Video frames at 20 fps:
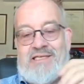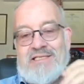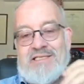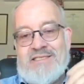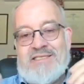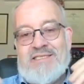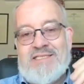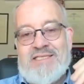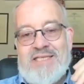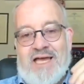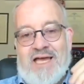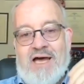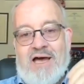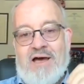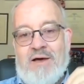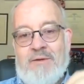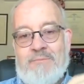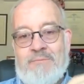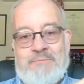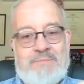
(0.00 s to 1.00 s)
is
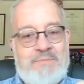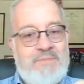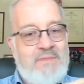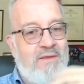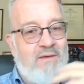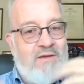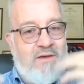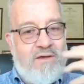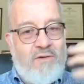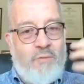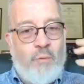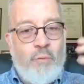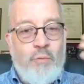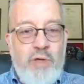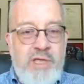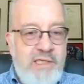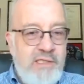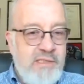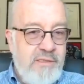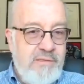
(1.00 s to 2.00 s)
um,
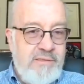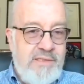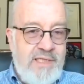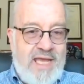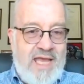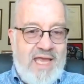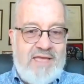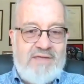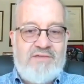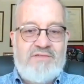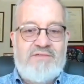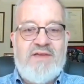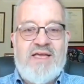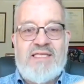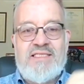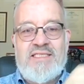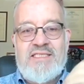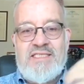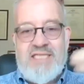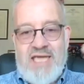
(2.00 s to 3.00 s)
weird and
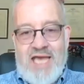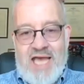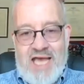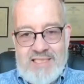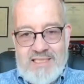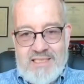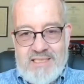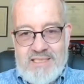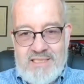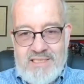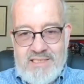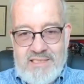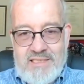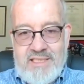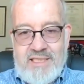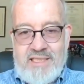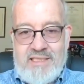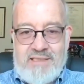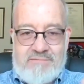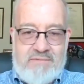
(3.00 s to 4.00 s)

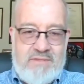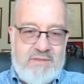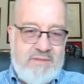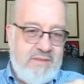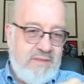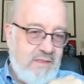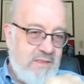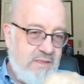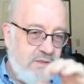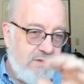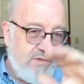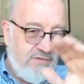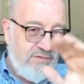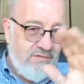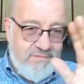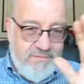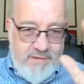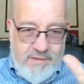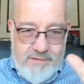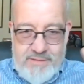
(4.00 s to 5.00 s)
fantastic. It
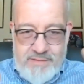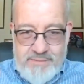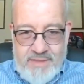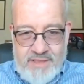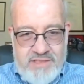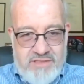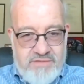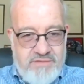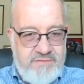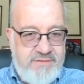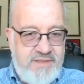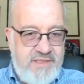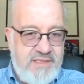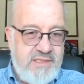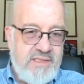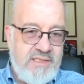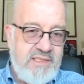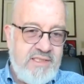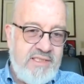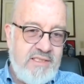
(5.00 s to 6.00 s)
sort of very much
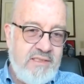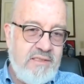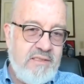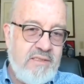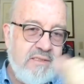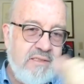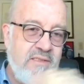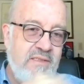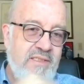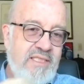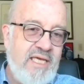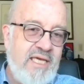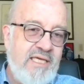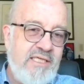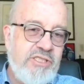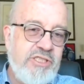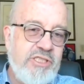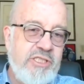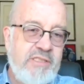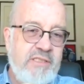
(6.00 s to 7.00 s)
fits into the
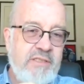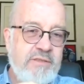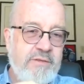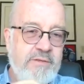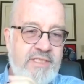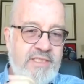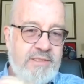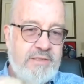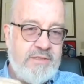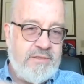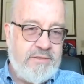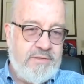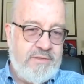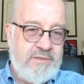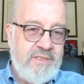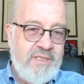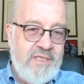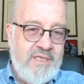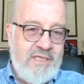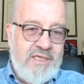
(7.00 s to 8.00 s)
ancient Near
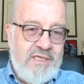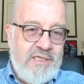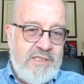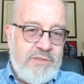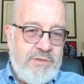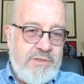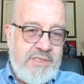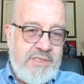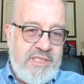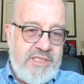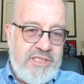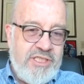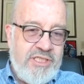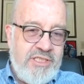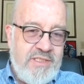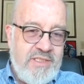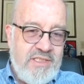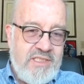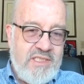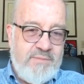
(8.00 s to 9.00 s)
Eastern
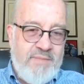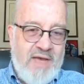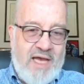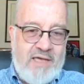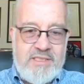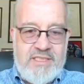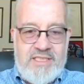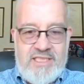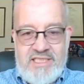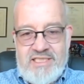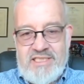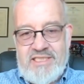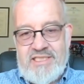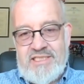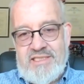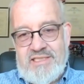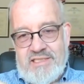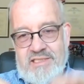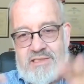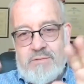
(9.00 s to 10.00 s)
traditions about
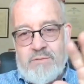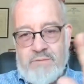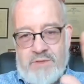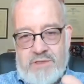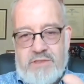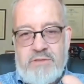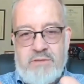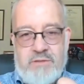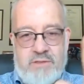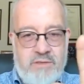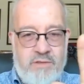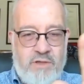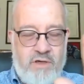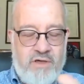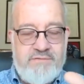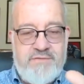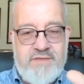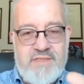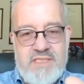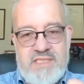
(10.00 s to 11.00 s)
deities, which you can
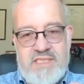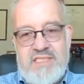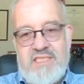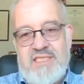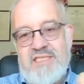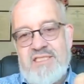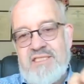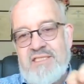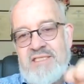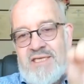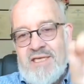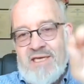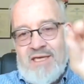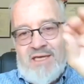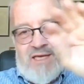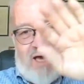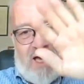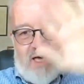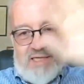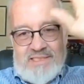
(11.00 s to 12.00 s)
often see
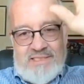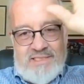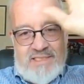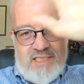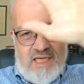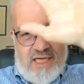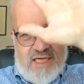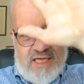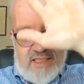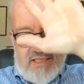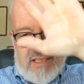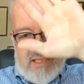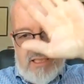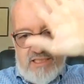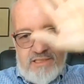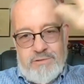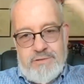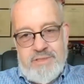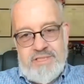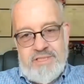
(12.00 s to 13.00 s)
on
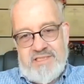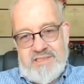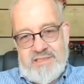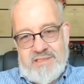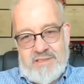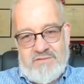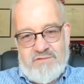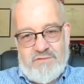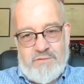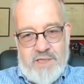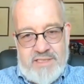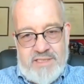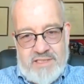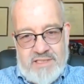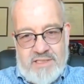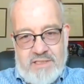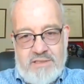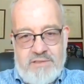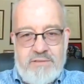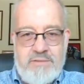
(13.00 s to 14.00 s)
Assyrian
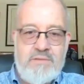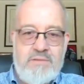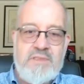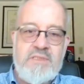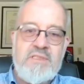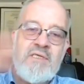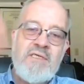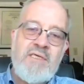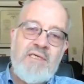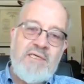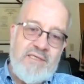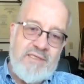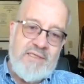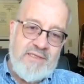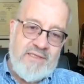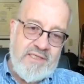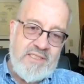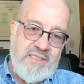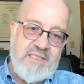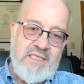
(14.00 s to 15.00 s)
frescoes
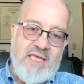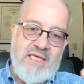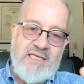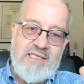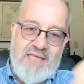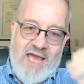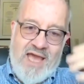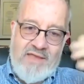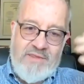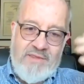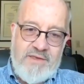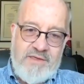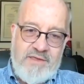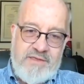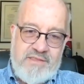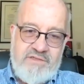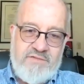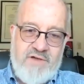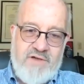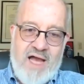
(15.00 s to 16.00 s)
and things like that,
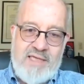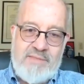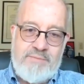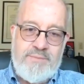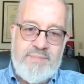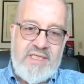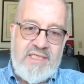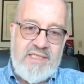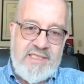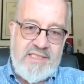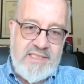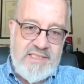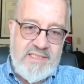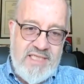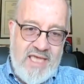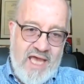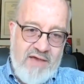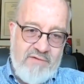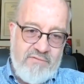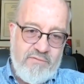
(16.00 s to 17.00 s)
that divine
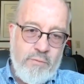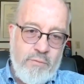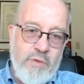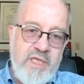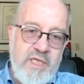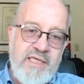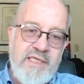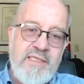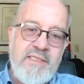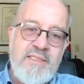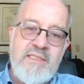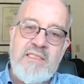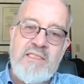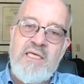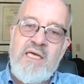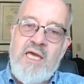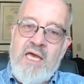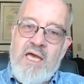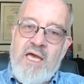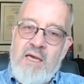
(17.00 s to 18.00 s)
beings have
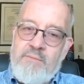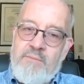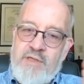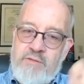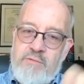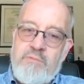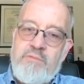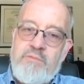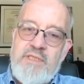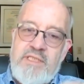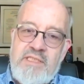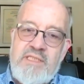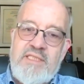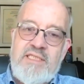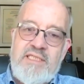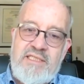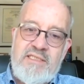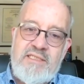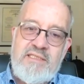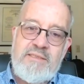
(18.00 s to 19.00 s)
wings. But
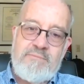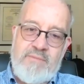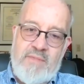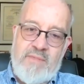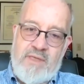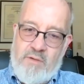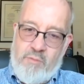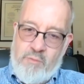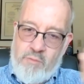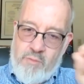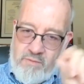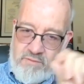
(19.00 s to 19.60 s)
really,